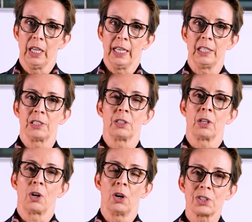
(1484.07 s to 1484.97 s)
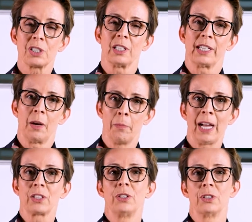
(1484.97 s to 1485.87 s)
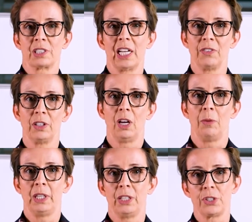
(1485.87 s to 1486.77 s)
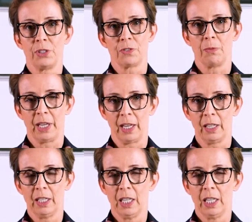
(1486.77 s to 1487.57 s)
is to consciously come back to your state of alignment and choose from there.